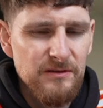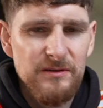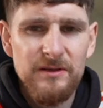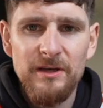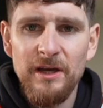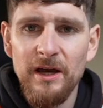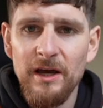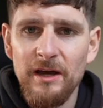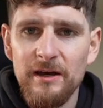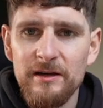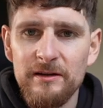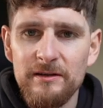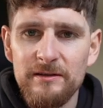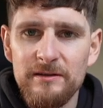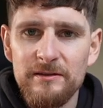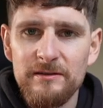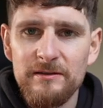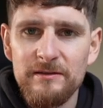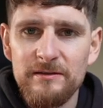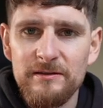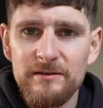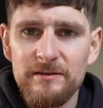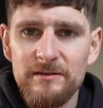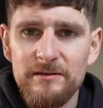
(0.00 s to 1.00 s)
Yeah.
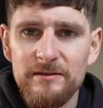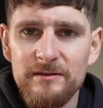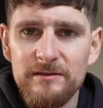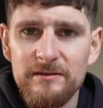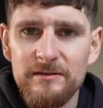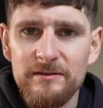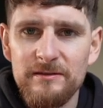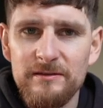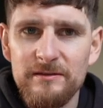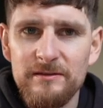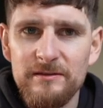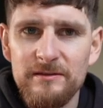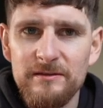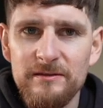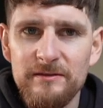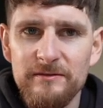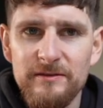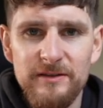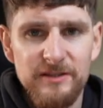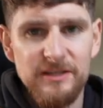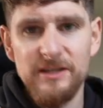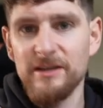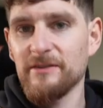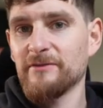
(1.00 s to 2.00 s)
If
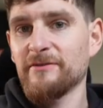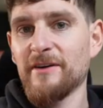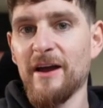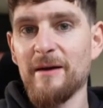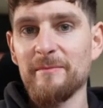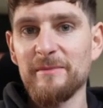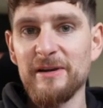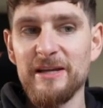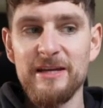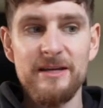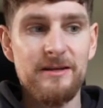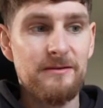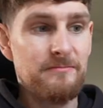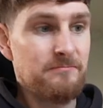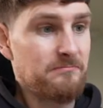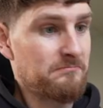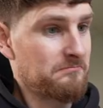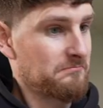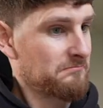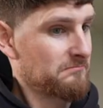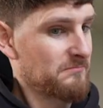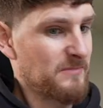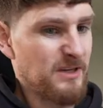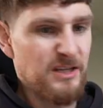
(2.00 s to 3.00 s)
you're seeing family,
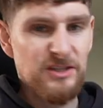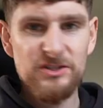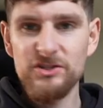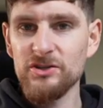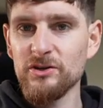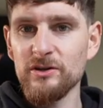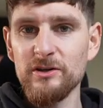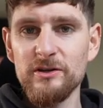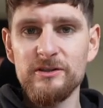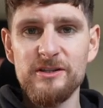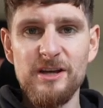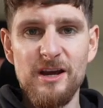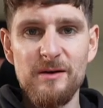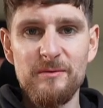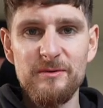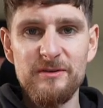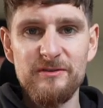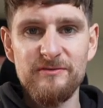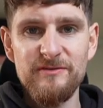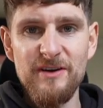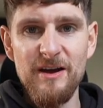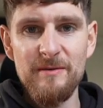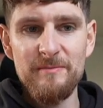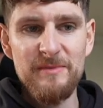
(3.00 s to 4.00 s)
enjoy your time with
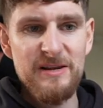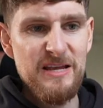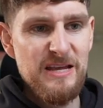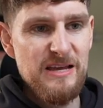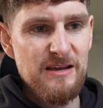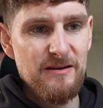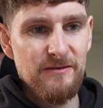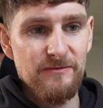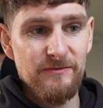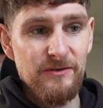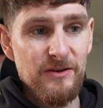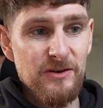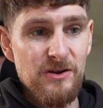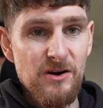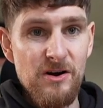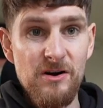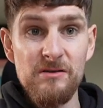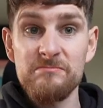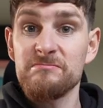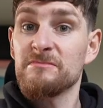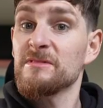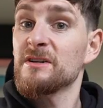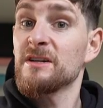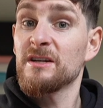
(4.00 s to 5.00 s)
the family. If you're
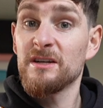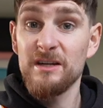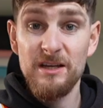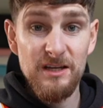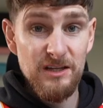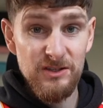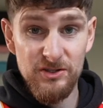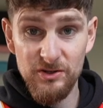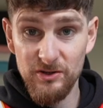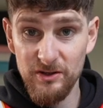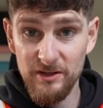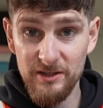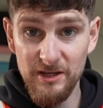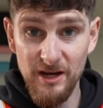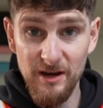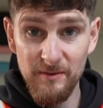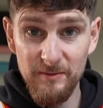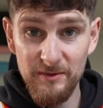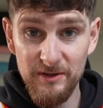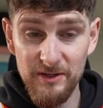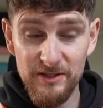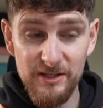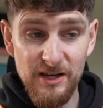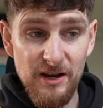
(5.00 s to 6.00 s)
not, enjoy your time
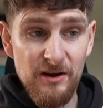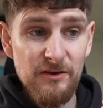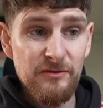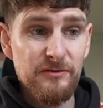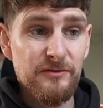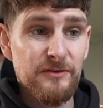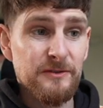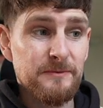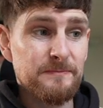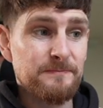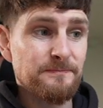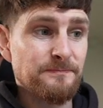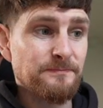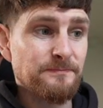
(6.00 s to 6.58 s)
with yourself.